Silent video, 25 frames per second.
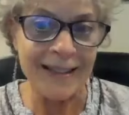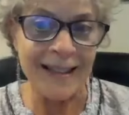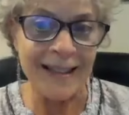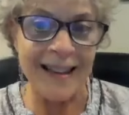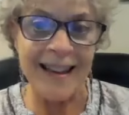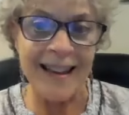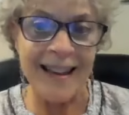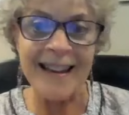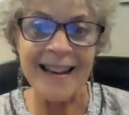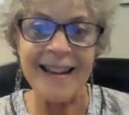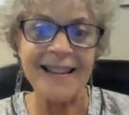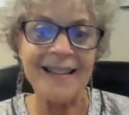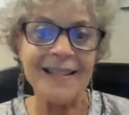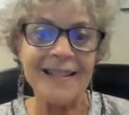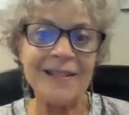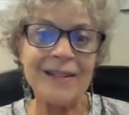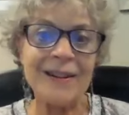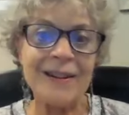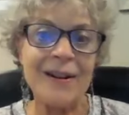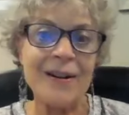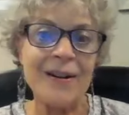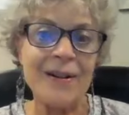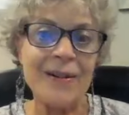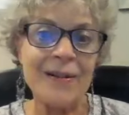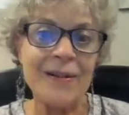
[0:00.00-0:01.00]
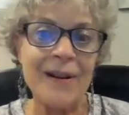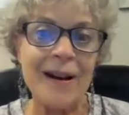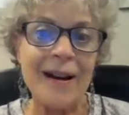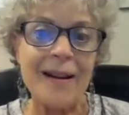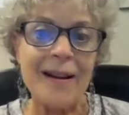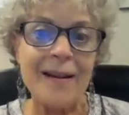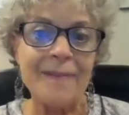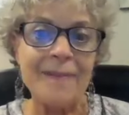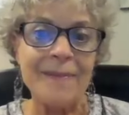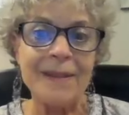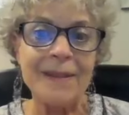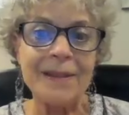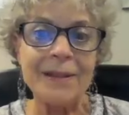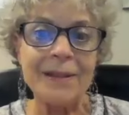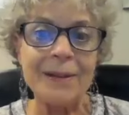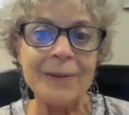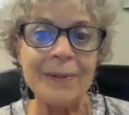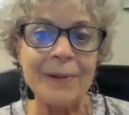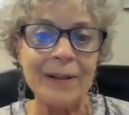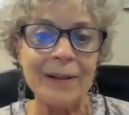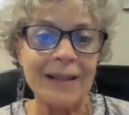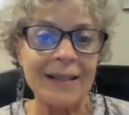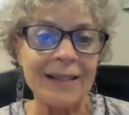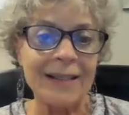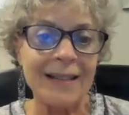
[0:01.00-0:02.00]
and so I'm
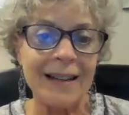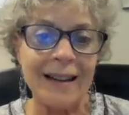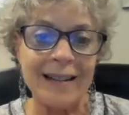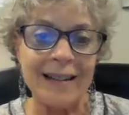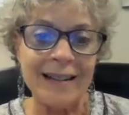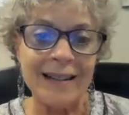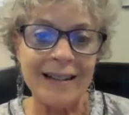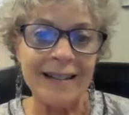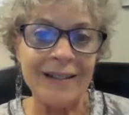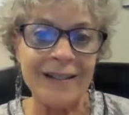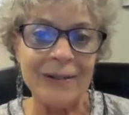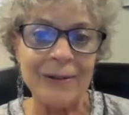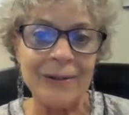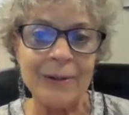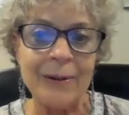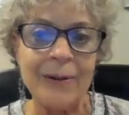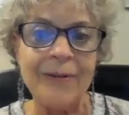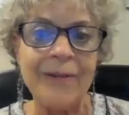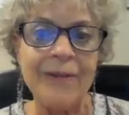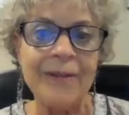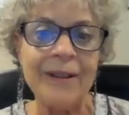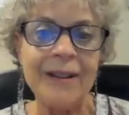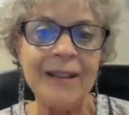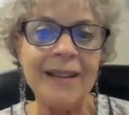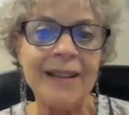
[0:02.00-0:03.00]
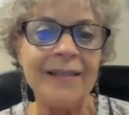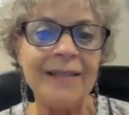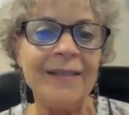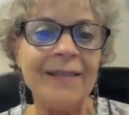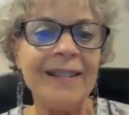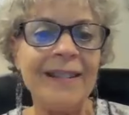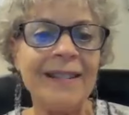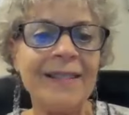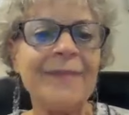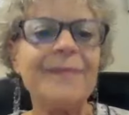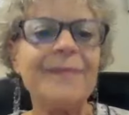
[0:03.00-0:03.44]
super excited and